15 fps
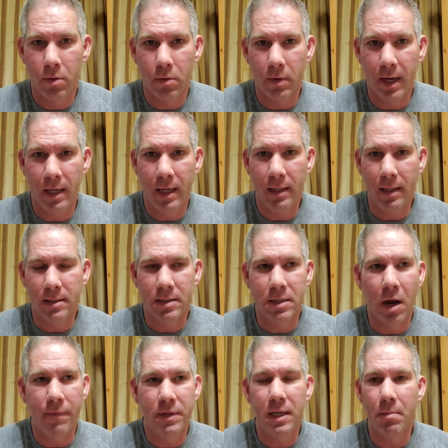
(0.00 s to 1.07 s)
right? It's
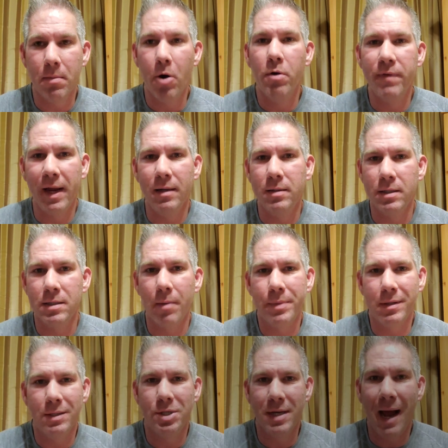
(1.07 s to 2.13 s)
tough to get motivated to
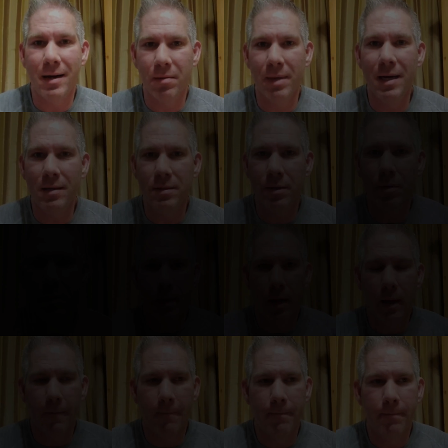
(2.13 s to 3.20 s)
something that you're not committed to.
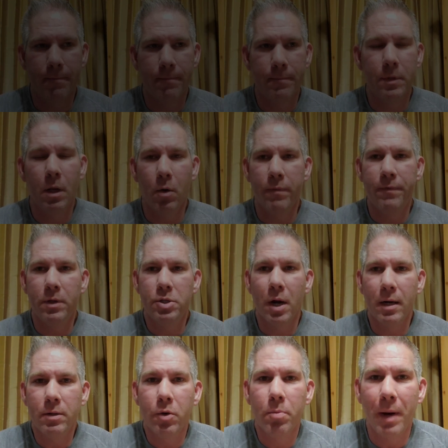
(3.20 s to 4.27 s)
You know, if you're
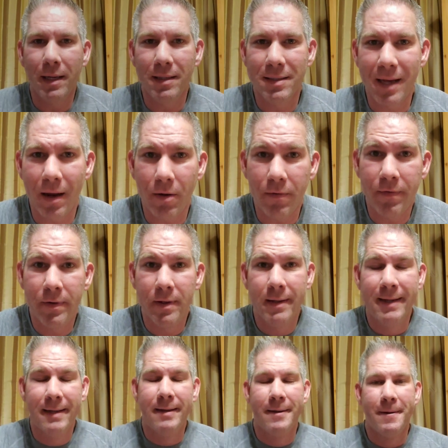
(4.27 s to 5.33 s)
trying to do it by yourself,
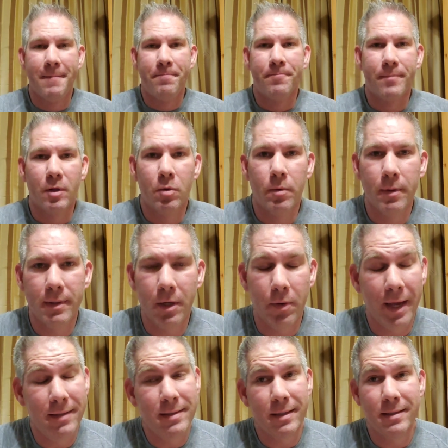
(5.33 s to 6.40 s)
you know,
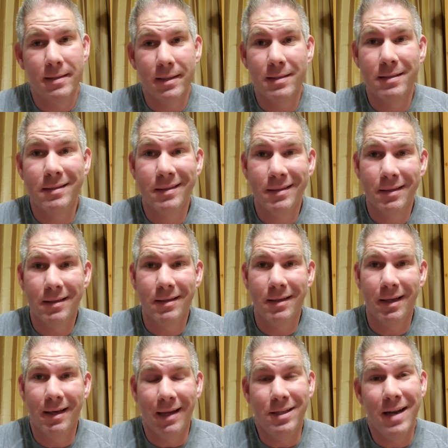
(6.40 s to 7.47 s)
that's it's if,
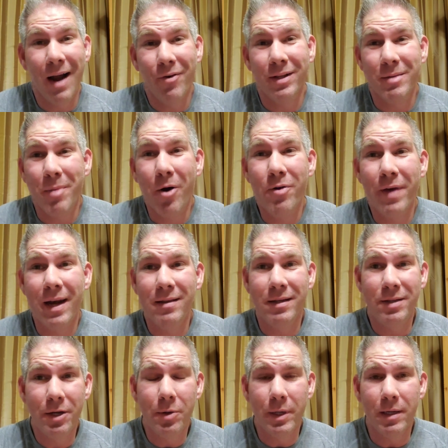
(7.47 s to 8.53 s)
and you're not really motivated to
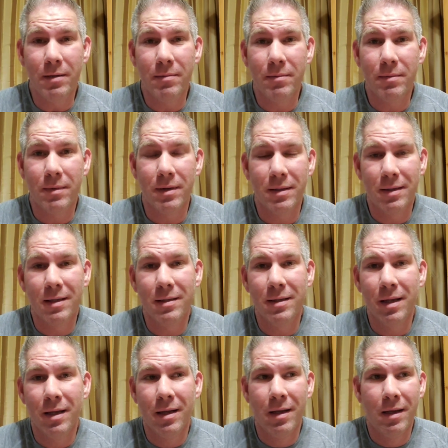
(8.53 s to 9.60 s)
do it, then
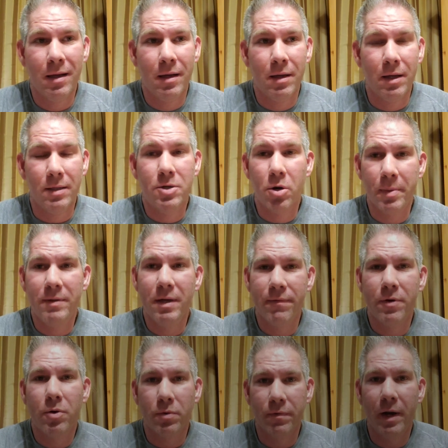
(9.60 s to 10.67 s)
it's going to be
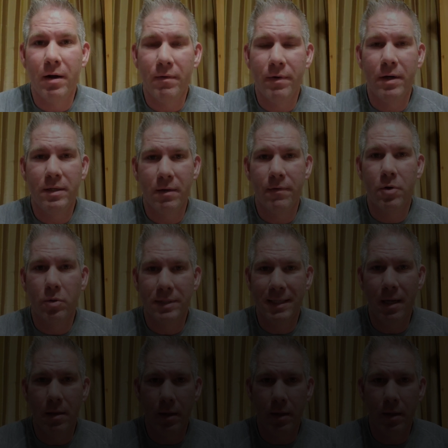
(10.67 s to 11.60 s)
difficult, very, very difficult to get